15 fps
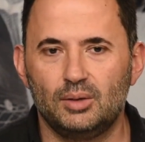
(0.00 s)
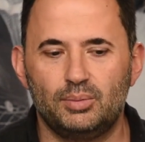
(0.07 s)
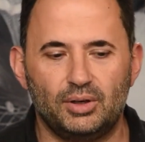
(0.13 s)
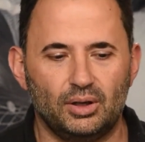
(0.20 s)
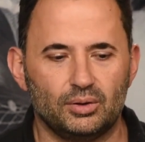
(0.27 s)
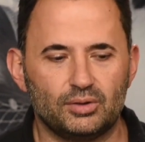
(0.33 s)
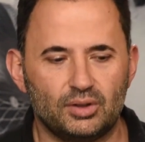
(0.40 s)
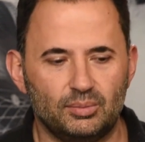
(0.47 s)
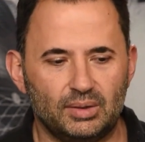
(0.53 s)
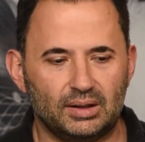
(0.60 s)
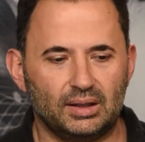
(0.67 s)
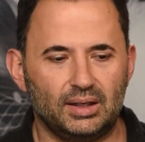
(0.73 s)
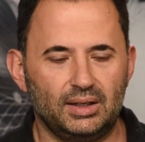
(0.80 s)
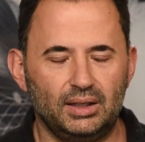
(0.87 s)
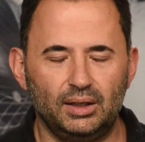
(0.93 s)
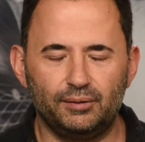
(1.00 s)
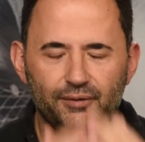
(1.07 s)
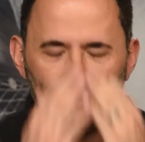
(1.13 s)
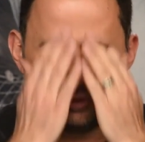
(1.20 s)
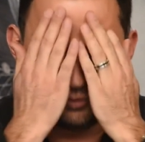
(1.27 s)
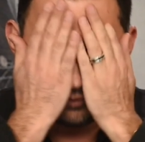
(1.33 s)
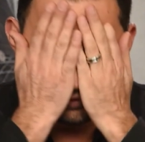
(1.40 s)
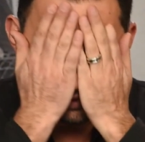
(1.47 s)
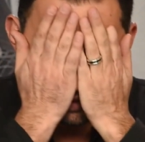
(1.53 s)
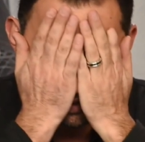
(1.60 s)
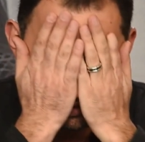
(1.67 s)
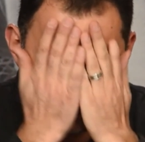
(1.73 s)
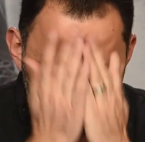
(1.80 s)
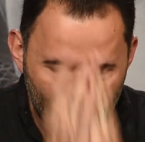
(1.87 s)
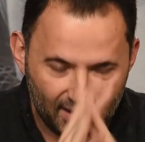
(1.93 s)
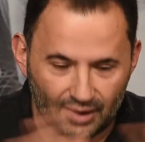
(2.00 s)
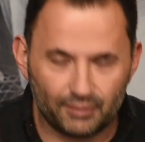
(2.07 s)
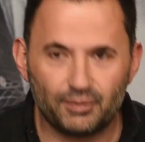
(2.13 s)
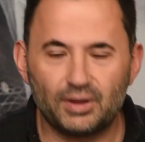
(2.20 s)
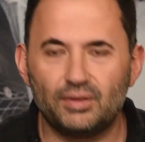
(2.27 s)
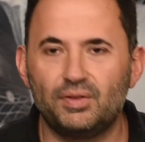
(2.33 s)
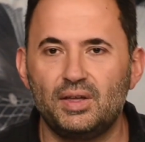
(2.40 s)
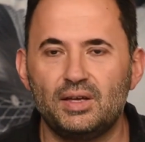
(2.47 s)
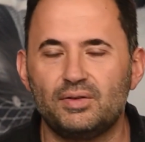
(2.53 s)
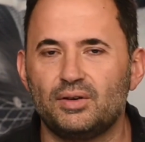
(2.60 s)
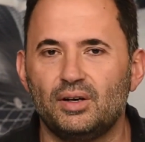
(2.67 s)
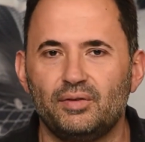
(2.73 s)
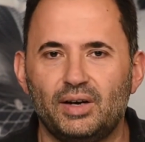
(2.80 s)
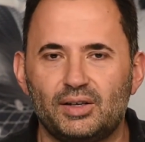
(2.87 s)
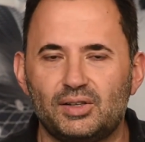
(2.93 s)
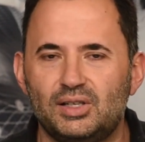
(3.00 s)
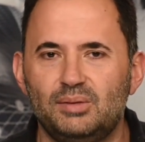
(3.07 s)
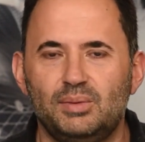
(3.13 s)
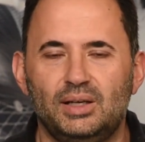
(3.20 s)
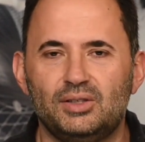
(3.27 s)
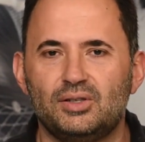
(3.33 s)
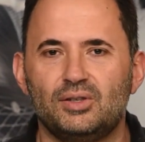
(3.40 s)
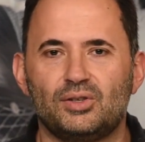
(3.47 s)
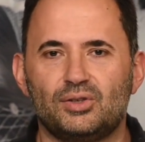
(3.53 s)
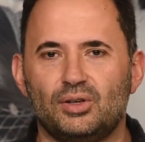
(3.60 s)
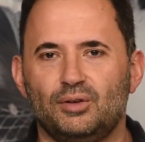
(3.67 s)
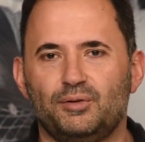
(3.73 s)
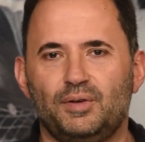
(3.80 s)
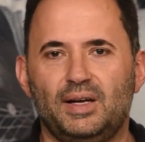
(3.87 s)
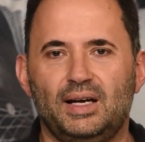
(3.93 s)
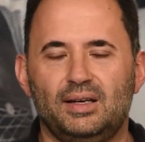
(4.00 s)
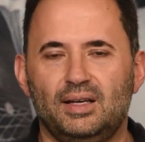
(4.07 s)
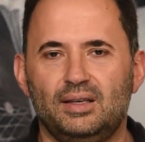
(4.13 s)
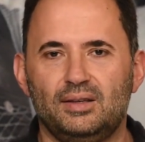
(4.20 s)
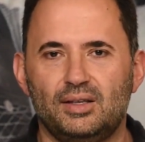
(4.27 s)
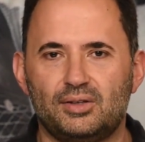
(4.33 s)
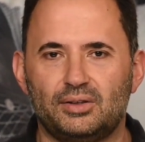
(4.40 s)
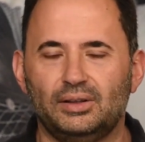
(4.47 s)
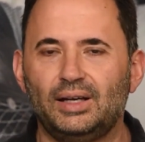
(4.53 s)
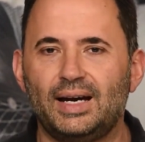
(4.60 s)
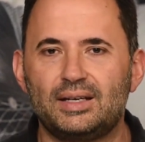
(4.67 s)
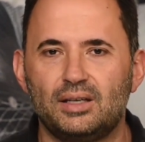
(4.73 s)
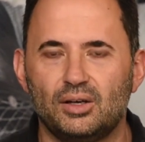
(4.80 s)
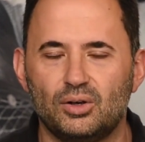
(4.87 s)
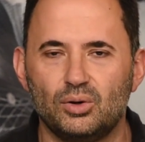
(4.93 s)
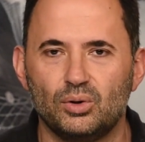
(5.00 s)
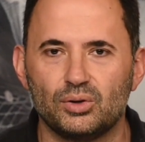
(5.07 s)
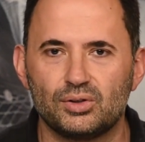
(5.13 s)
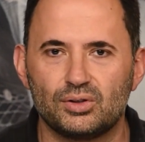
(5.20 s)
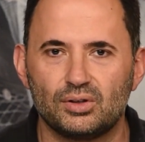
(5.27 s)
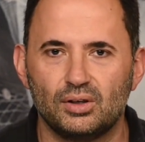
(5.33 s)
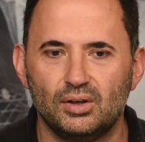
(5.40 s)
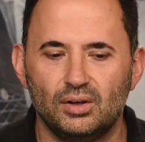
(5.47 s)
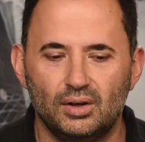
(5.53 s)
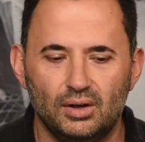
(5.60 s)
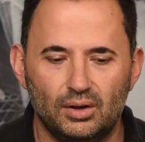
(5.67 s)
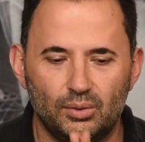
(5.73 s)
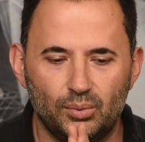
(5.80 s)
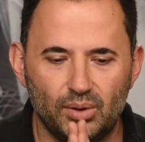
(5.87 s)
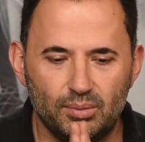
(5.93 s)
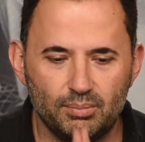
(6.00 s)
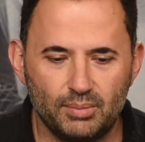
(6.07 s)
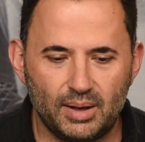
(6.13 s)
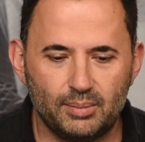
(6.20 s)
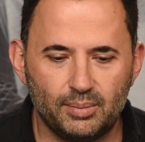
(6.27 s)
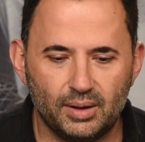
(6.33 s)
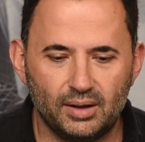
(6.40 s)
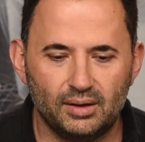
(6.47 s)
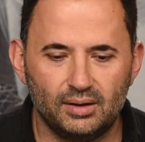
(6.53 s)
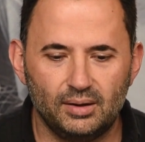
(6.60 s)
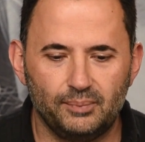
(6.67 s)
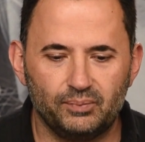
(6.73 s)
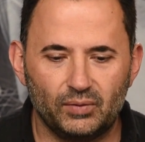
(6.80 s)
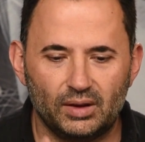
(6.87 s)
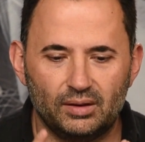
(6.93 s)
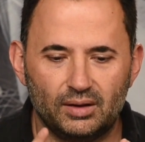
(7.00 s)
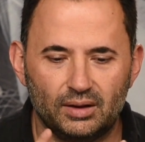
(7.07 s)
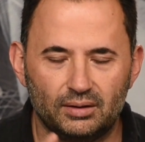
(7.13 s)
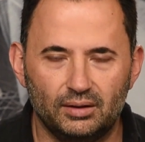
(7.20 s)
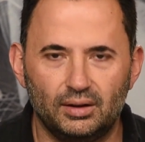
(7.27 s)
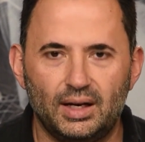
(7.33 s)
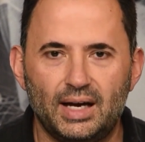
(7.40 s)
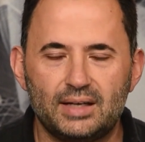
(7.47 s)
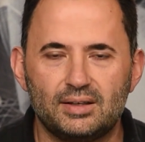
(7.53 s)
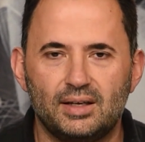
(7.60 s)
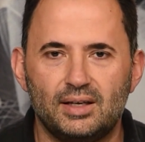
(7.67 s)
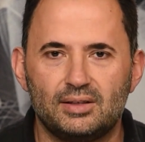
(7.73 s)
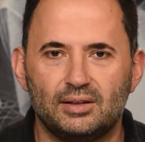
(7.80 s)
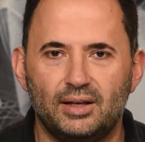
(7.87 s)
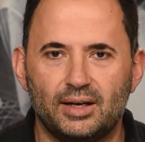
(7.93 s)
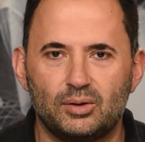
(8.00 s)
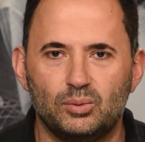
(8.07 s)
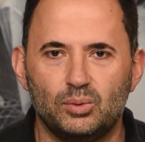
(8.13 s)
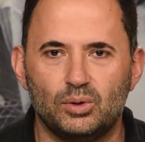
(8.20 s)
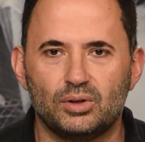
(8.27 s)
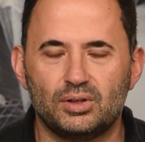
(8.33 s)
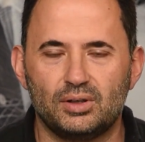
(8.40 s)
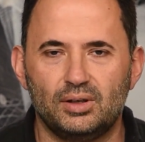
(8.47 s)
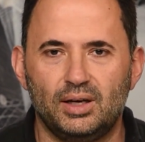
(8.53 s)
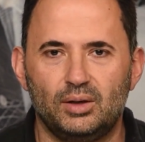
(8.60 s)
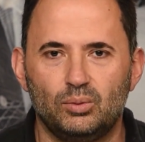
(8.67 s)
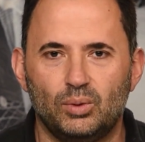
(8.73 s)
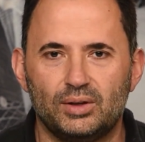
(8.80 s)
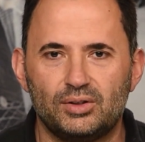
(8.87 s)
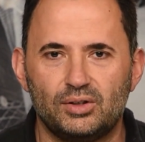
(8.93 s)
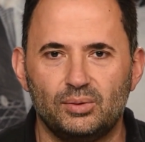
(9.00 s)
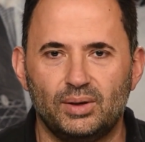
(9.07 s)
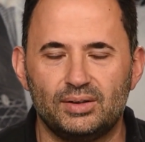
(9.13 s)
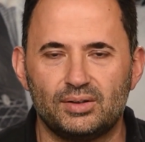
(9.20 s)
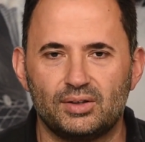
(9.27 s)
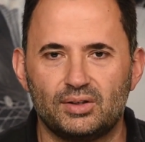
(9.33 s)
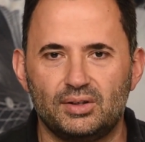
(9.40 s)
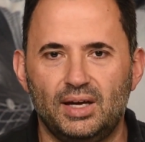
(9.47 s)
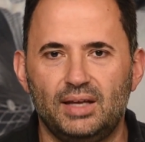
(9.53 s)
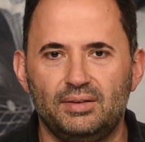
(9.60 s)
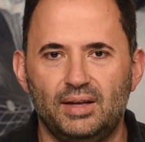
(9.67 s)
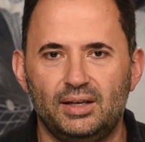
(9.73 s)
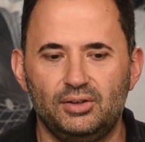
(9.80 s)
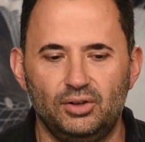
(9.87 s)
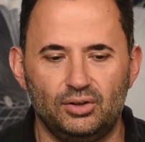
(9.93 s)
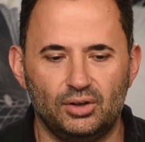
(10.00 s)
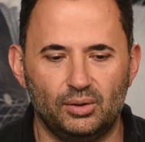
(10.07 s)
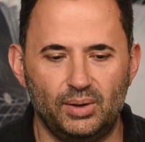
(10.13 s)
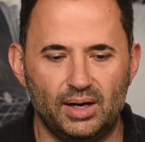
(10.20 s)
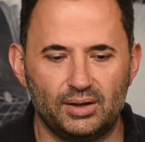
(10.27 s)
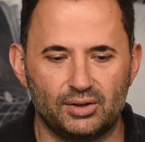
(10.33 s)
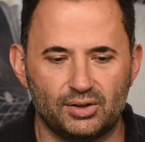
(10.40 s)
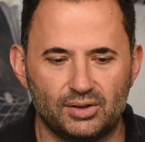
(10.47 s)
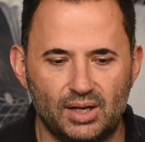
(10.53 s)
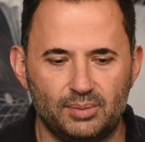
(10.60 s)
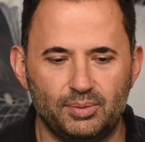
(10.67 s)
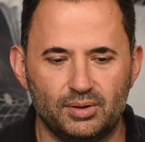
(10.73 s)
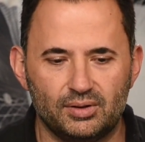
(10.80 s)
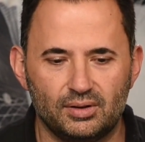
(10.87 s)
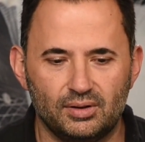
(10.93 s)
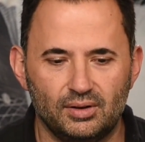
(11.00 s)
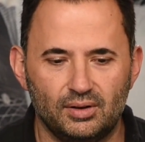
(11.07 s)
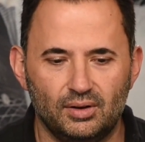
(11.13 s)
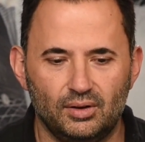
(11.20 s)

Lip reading: But ultimately, if you forget everything that I've actually mentioned so far in this lighting course, remember that light is like water, and once you understand that, you know how to shape it.